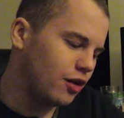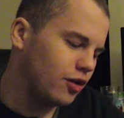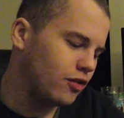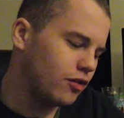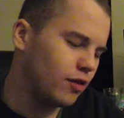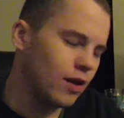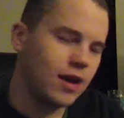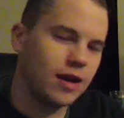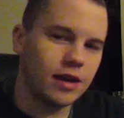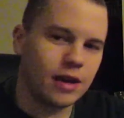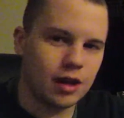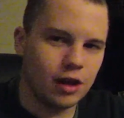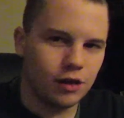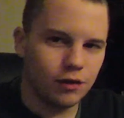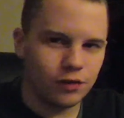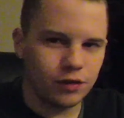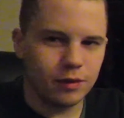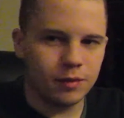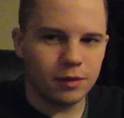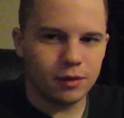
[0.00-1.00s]
Great deal
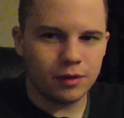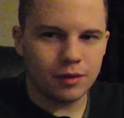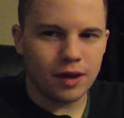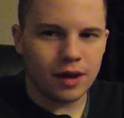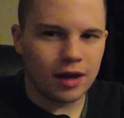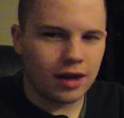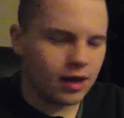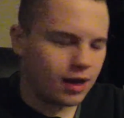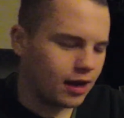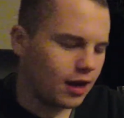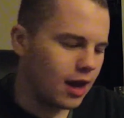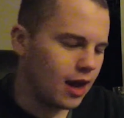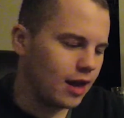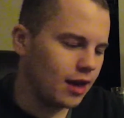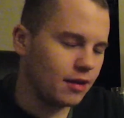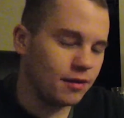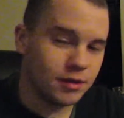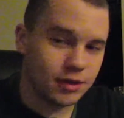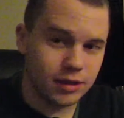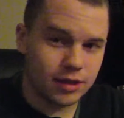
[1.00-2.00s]
for the Blu-ray. Again,
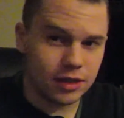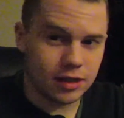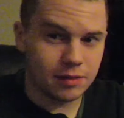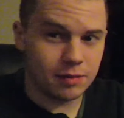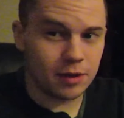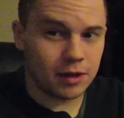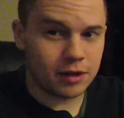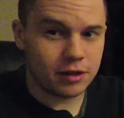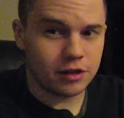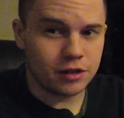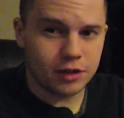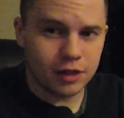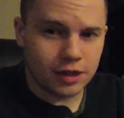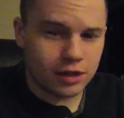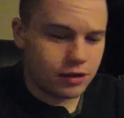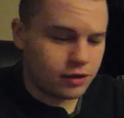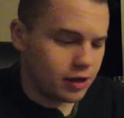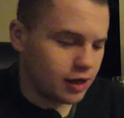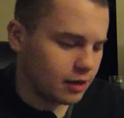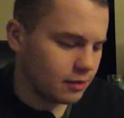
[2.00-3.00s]
it was $6, just like
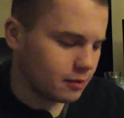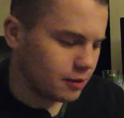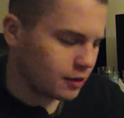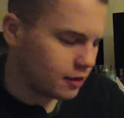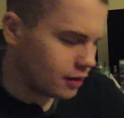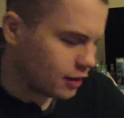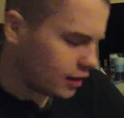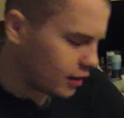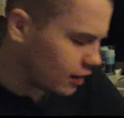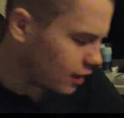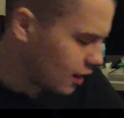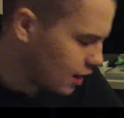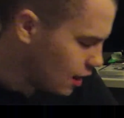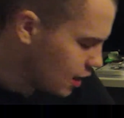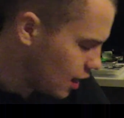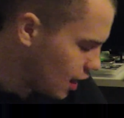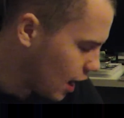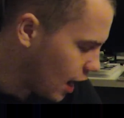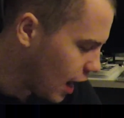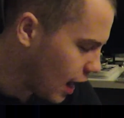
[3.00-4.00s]
the Dragon Ball thing.
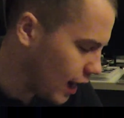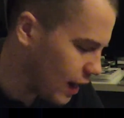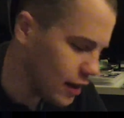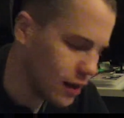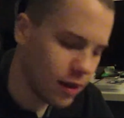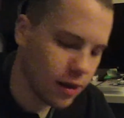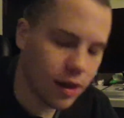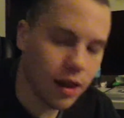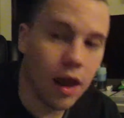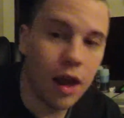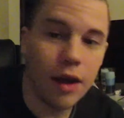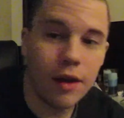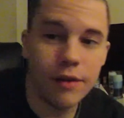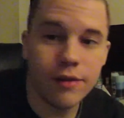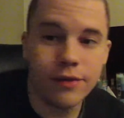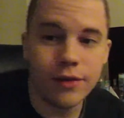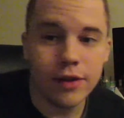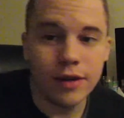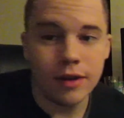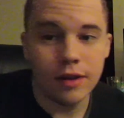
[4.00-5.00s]
I
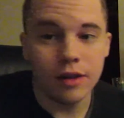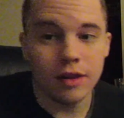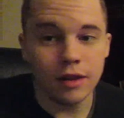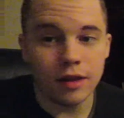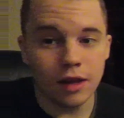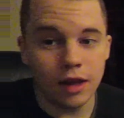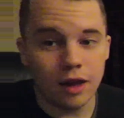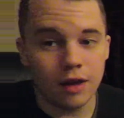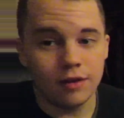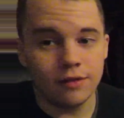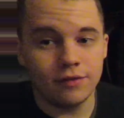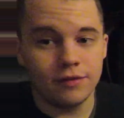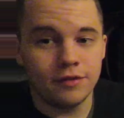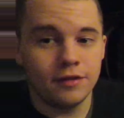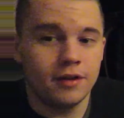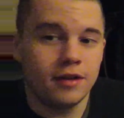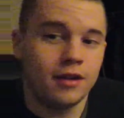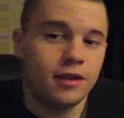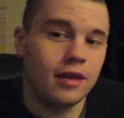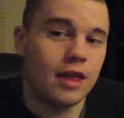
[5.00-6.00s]
love
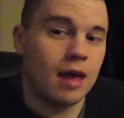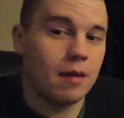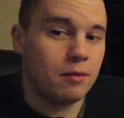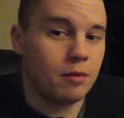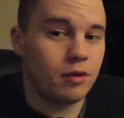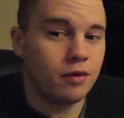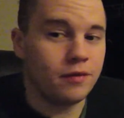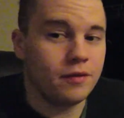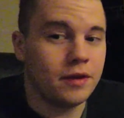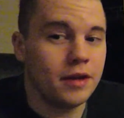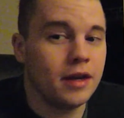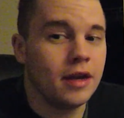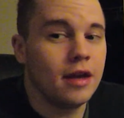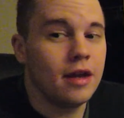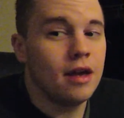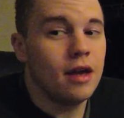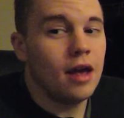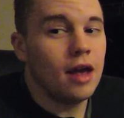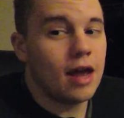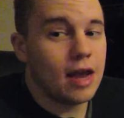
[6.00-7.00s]
that movie,
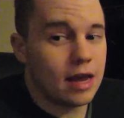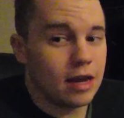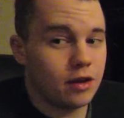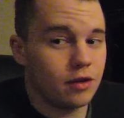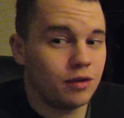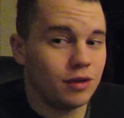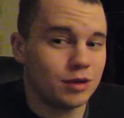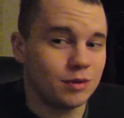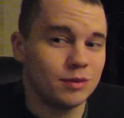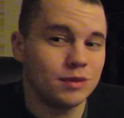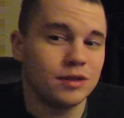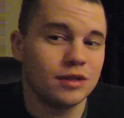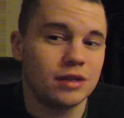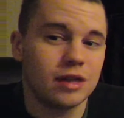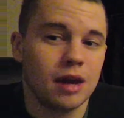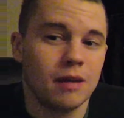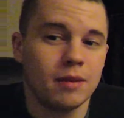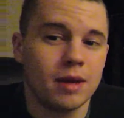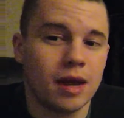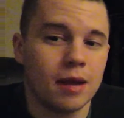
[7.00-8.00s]
and Christmas is
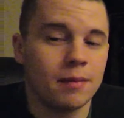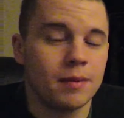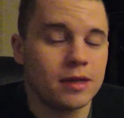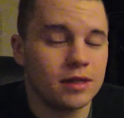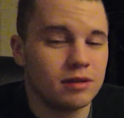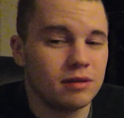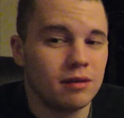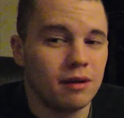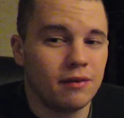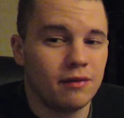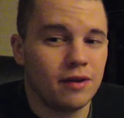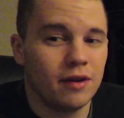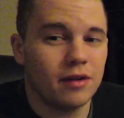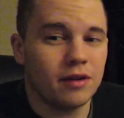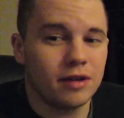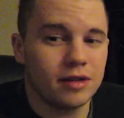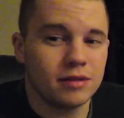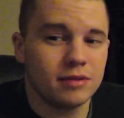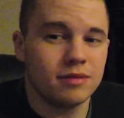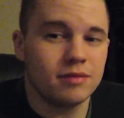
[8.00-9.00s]
coming up. It's one of my favorite
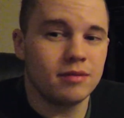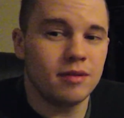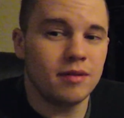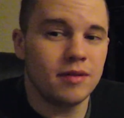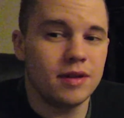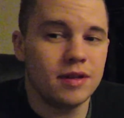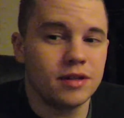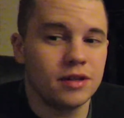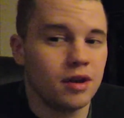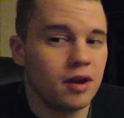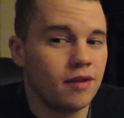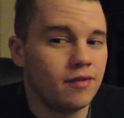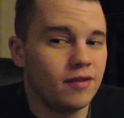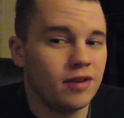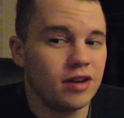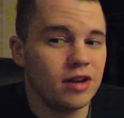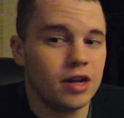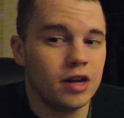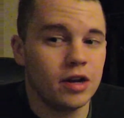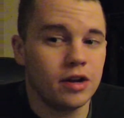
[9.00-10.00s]
Christmas movies, so I
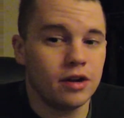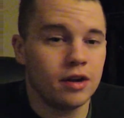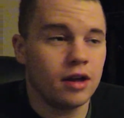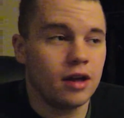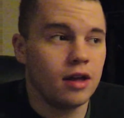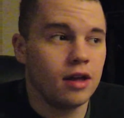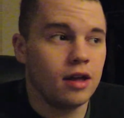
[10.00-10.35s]
figured,